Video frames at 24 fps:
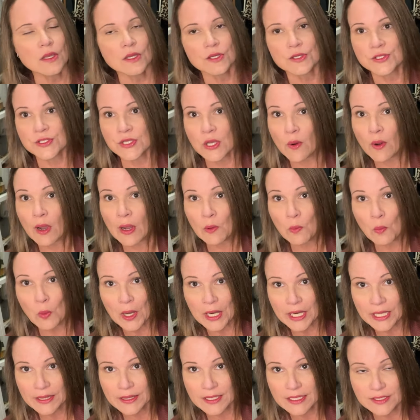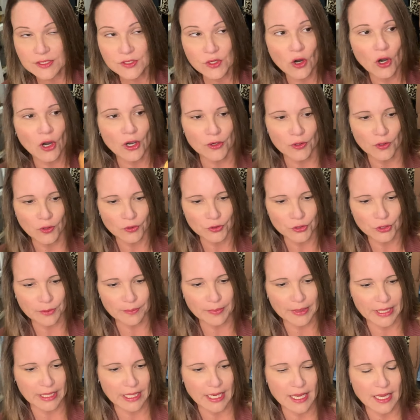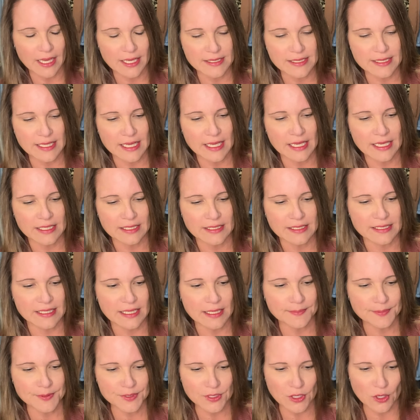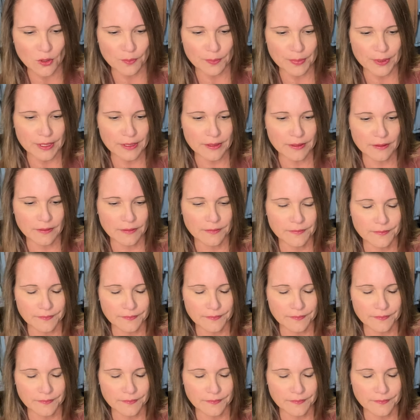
So I wanted this card holder because it zips open